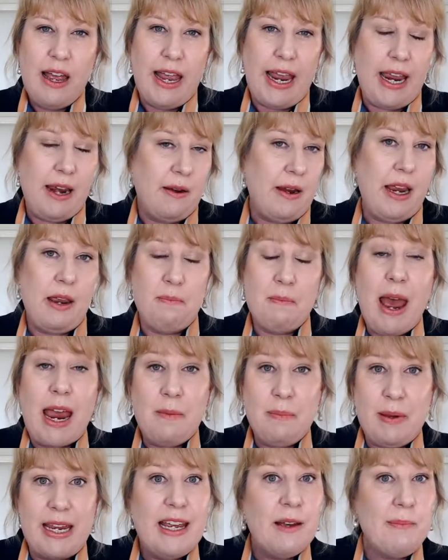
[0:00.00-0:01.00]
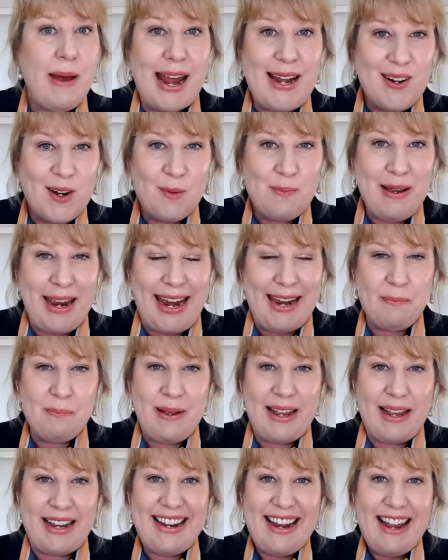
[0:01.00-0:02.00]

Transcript: It may be, it may not be, but